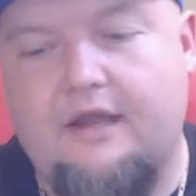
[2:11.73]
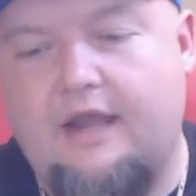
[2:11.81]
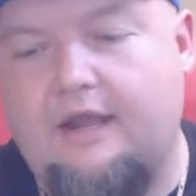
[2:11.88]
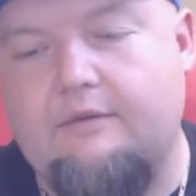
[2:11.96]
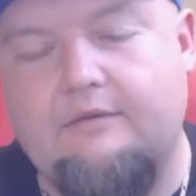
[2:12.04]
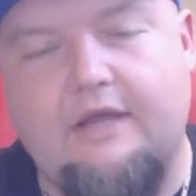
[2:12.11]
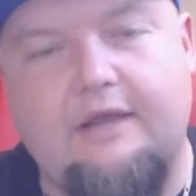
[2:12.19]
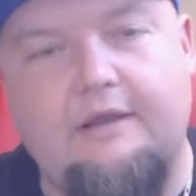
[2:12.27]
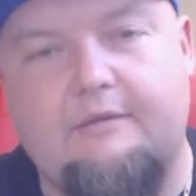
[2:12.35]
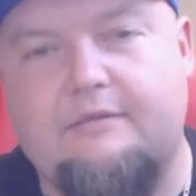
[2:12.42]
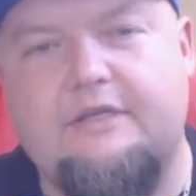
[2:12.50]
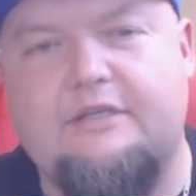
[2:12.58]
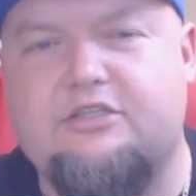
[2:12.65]
I
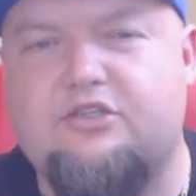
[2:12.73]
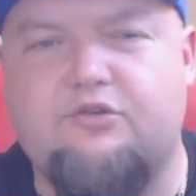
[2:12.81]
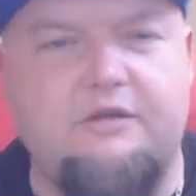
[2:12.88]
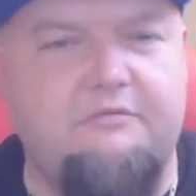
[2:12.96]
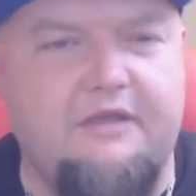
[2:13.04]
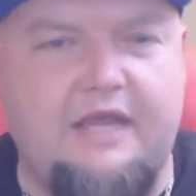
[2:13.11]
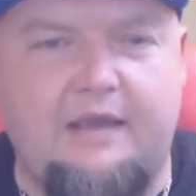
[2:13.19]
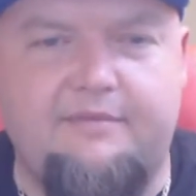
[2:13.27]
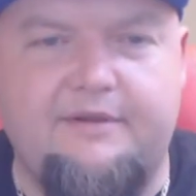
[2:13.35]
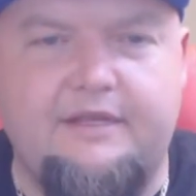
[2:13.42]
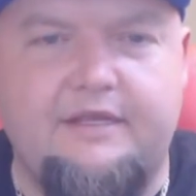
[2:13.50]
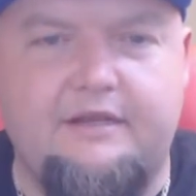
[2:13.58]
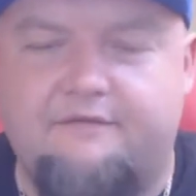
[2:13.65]
am extremely happy
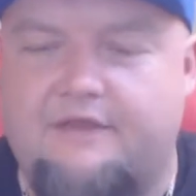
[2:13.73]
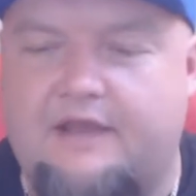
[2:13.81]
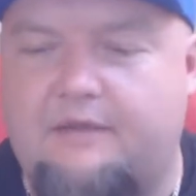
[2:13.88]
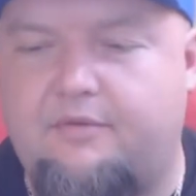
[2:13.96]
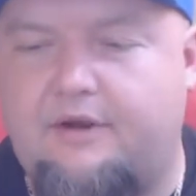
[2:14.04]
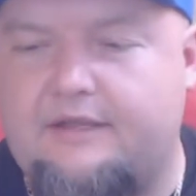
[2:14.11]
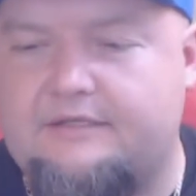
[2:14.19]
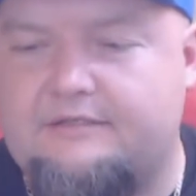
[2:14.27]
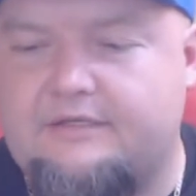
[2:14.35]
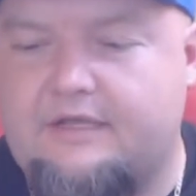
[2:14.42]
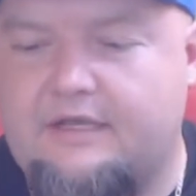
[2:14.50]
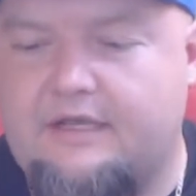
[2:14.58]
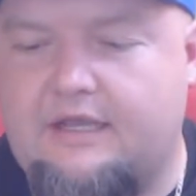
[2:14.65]
to get it for that price,
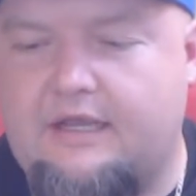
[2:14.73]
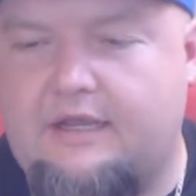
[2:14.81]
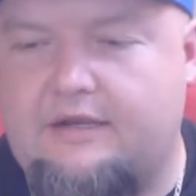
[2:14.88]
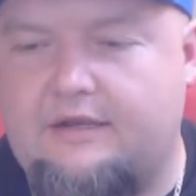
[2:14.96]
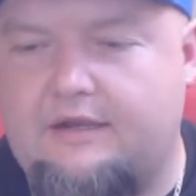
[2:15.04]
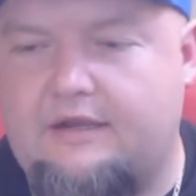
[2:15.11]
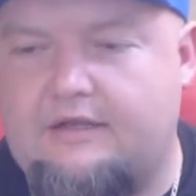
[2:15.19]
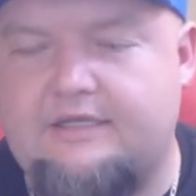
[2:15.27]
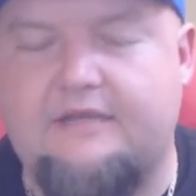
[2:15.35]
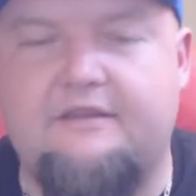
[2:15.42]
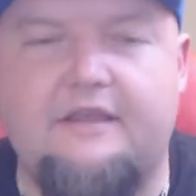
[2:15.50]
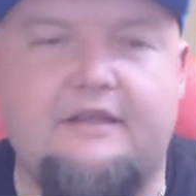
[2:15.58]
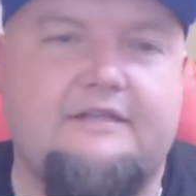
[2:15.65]
and because
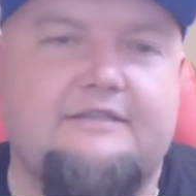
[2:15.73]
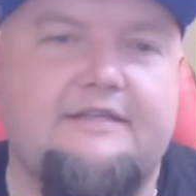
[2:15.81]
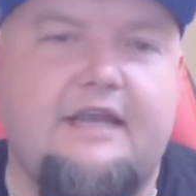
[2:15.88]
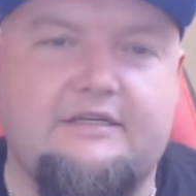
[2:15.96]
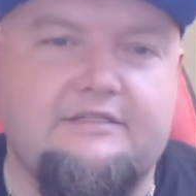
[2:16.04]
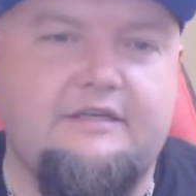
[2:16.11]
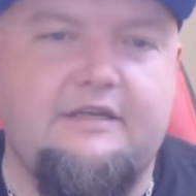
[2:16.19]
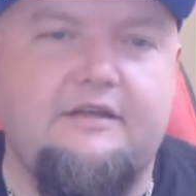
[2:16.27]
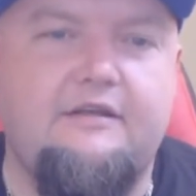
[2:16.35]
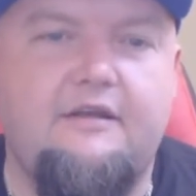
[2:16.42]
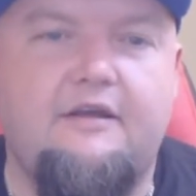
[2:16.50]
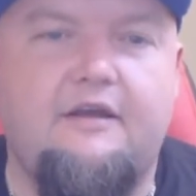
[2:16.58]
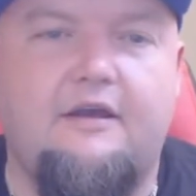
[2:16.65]
I think it's actually
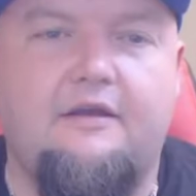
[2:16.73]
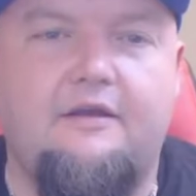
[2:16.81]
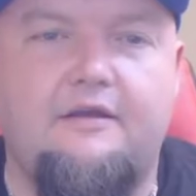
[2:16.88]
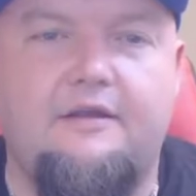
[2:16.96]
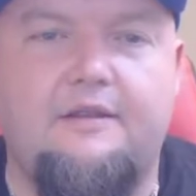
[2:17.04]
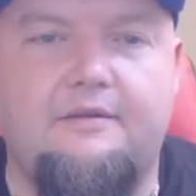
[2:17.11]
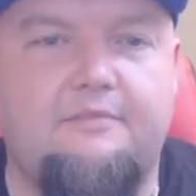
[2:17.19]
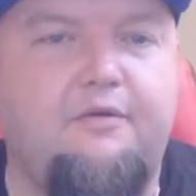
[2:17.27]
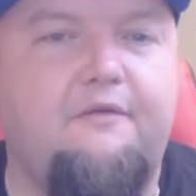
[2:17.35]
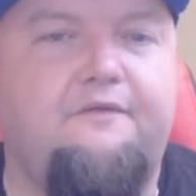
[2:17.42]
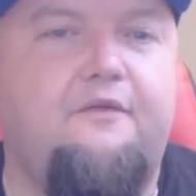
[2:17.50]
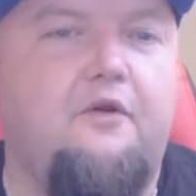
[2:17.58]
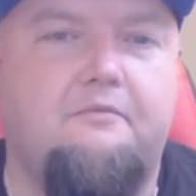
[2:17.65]
it
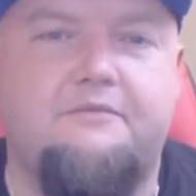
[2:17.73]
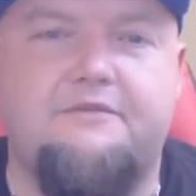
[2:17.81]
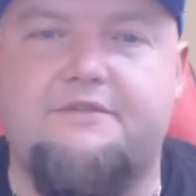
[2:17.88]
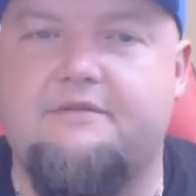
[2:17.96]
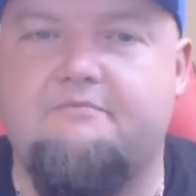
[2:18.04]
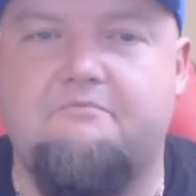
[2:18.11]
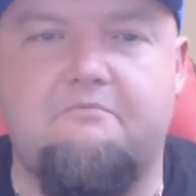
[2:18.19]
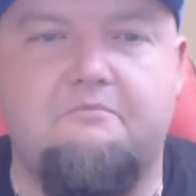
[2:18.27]
performs